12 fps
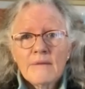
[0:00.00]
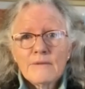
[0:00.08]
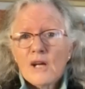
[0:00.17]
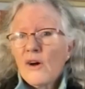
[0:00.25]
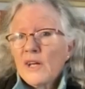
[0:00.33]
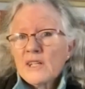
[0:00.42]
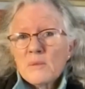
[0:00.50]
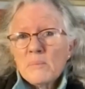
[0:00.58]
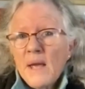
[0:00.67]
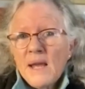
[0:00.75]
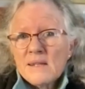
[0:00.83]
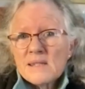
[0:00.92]
going to
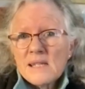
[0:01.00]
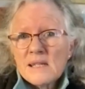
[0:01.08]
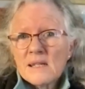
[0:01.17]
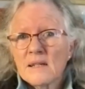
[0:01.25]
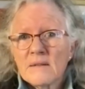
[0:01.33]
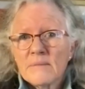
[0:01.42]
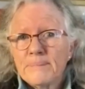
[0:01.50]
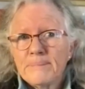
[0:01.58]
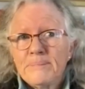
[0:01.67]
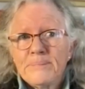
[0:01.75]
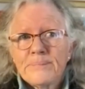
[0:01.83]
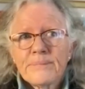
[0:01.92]
paint in a
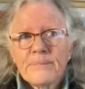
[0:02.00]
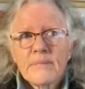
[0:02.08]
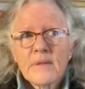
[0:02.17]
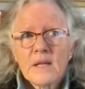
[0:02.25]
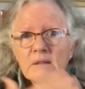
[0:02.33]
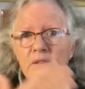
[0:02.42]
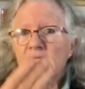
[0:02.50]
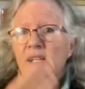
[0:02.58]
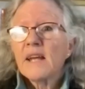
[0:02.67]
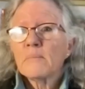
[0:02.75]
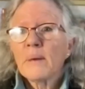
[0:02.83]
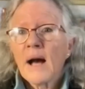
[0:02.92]

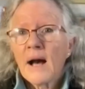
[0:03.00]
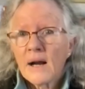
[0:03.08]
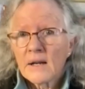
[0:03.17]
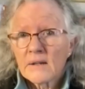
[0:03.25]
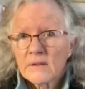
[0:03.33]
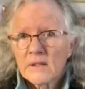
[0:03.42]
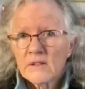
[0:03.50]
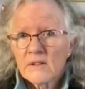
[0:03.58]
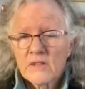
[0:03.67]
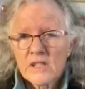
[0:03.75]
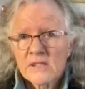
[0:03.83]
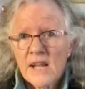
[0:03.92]
state park.
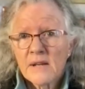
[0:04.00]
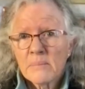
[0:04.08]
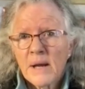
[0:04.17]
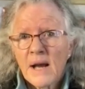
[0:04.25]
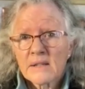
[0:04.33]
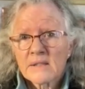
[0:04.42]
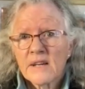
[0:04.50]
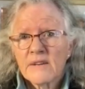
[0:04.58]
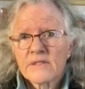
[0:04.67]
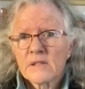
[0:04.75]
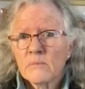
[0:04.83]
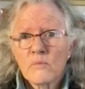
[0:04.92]
The state parks
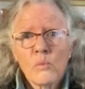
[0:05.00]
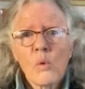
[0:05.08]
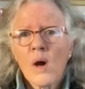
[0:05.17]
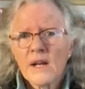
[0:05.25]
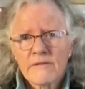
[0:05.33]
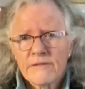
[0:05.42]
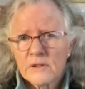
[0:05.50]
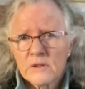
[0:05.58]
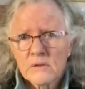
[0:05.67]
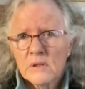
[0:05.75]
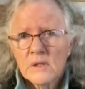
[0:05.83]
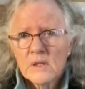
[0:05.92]
have some
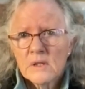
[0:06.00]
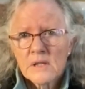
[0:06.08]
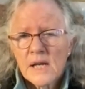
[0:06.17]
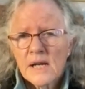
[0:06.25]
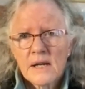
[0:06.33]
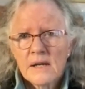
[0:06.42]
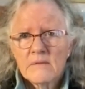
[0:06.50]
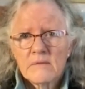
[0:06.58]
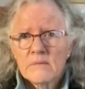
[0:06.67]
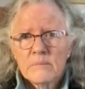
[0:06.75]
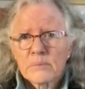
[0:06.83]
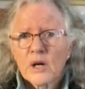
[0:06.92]
wonderful
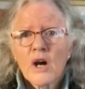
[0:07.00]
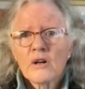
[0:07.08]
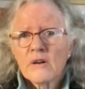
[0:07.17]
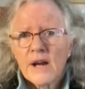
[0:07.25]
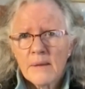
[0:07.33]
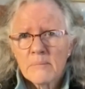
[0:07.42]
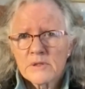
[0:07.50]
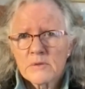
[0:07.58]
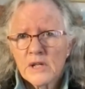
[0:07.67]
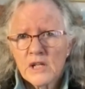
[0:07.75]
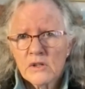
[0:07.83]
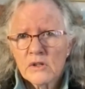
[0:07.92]
programs
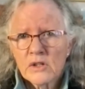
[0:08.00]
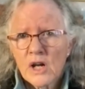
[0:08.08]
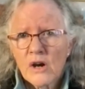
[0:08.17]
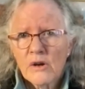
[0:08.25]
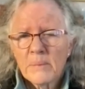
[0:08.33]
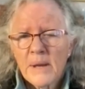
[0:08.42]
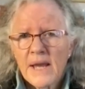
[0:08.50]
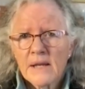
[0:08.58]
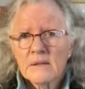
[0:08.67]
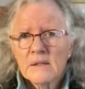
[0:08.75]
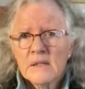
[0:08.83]
where you can go and paint,